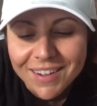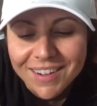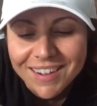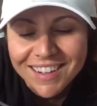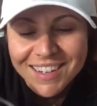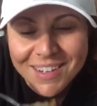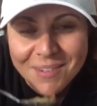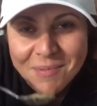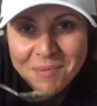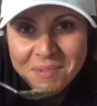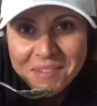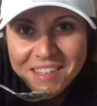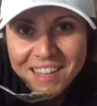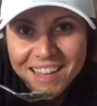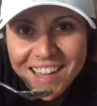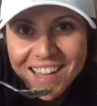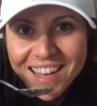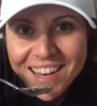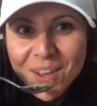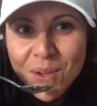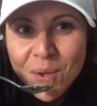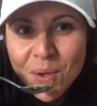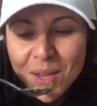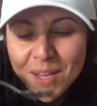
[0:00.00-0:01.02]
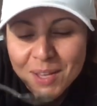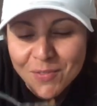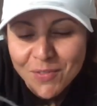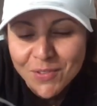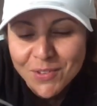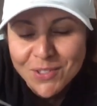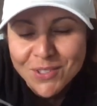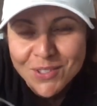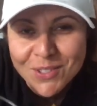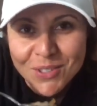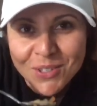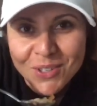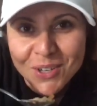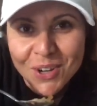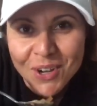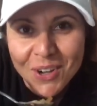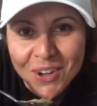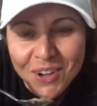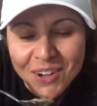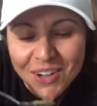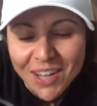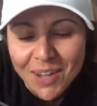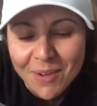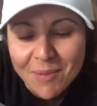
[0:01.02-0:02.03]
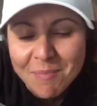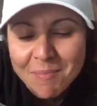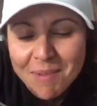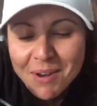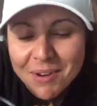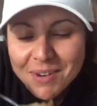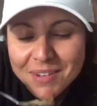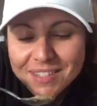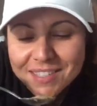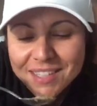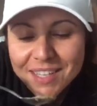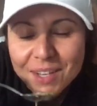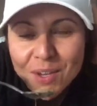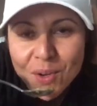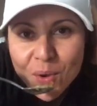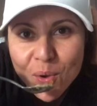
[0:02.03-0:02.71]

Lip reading: I'm scared if it's too hot, how embarrassing.